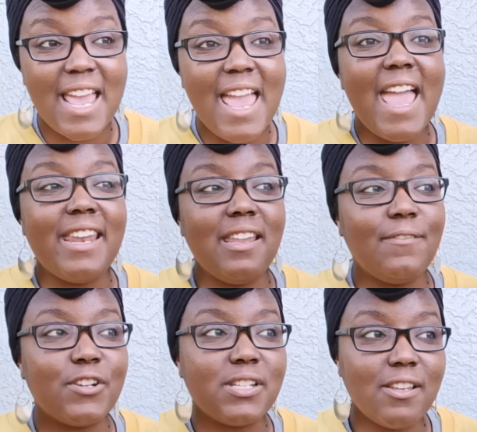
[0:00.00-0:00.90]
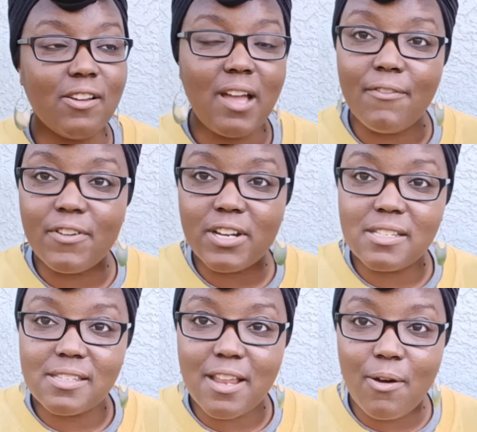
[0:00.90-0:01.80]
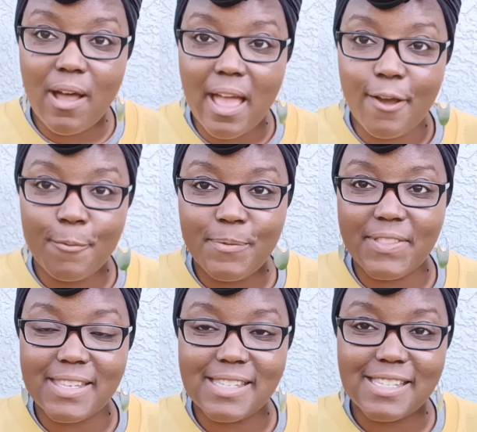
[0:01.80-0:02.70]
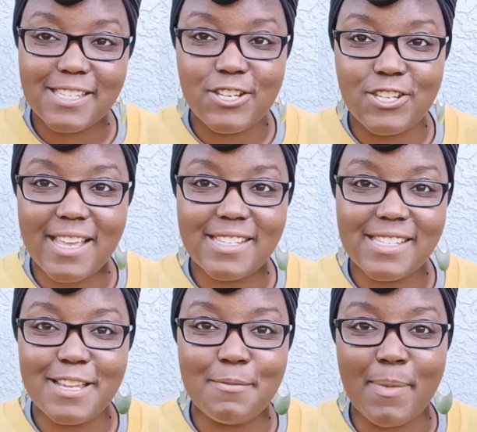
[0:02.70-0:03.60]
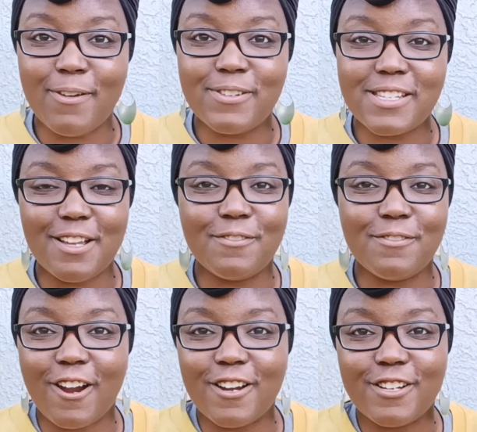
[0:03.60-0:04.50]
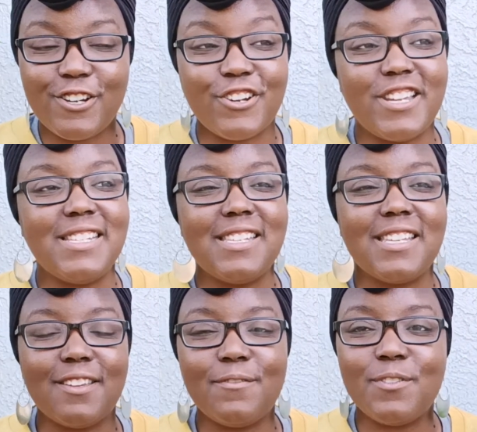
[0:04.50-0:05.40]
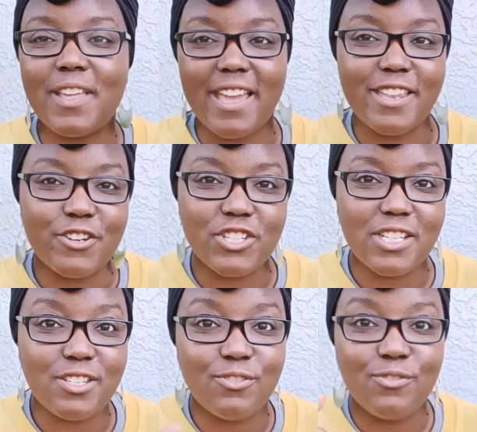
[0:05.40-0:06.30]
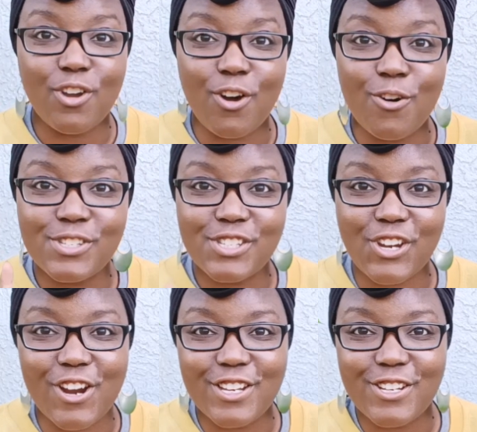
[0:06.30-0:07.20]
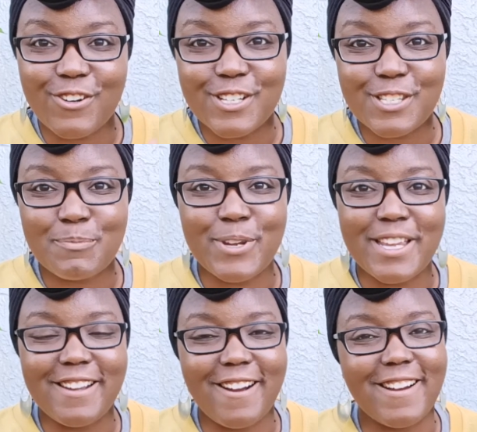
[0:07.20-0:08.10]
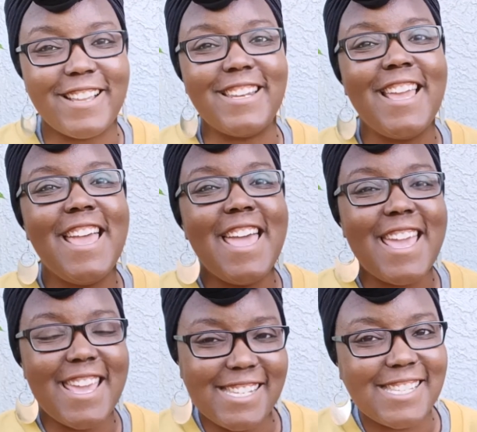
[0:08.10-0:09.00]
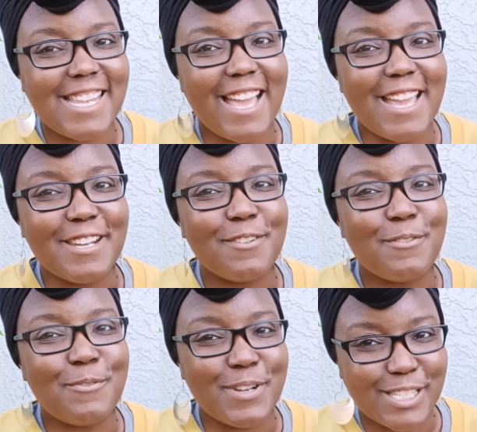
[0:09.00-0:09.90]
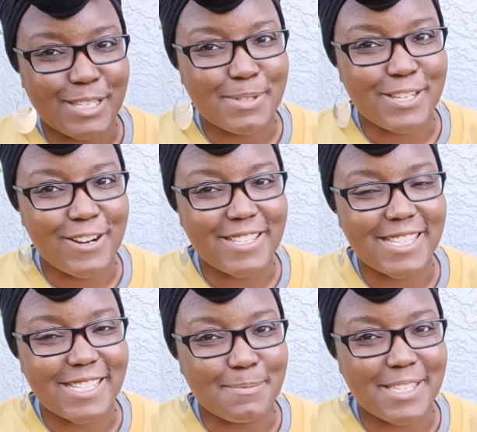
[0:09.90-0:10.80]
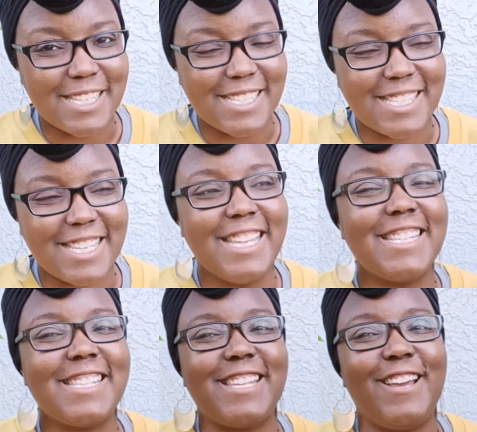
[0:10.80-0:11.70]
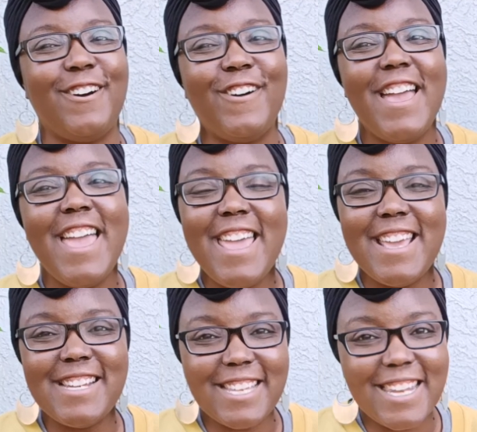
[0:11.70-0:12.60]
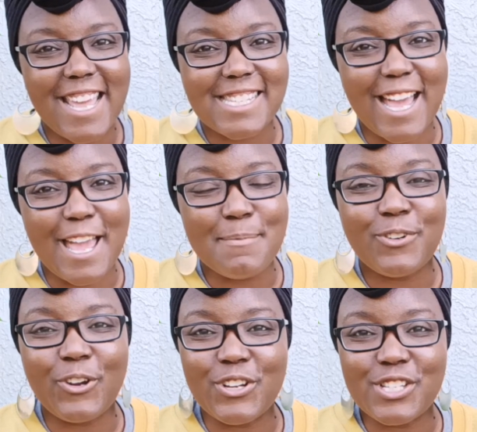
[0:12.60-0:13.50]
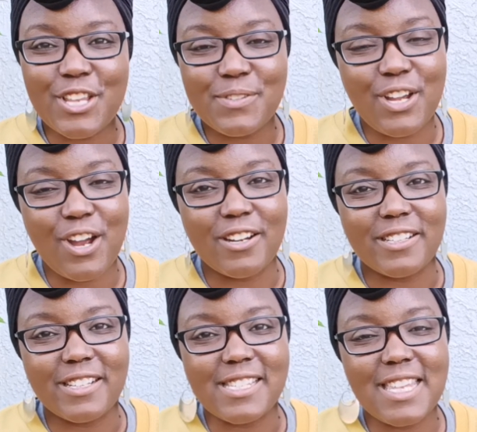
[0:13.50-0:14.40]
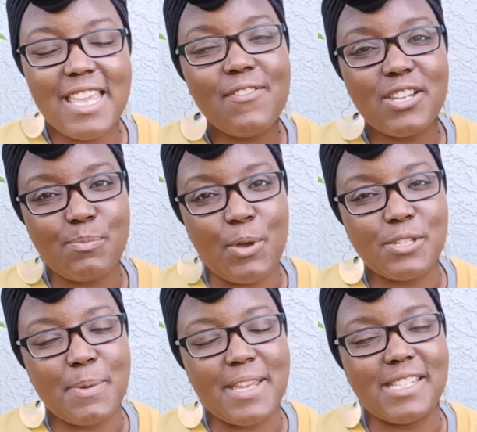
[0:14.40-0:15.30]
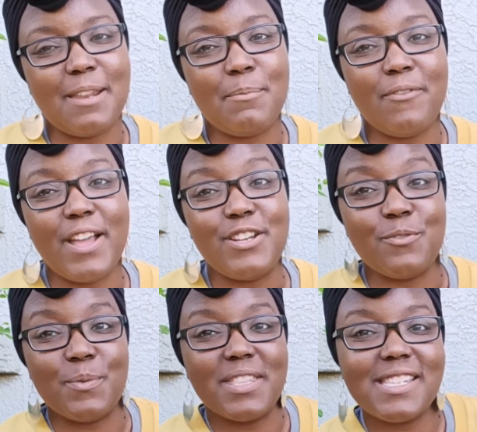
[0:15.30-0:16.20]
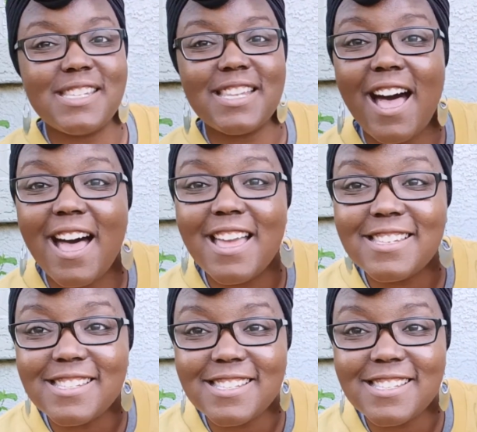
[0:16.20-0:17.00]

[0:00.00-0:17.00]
and if you're still covered in snow, I hope that this is just the amount of garden green to give you that energy to go start your spring garden inside with some starts and some seeds. So until next time, grow yourselves a garden, because even a small space can provide you with tons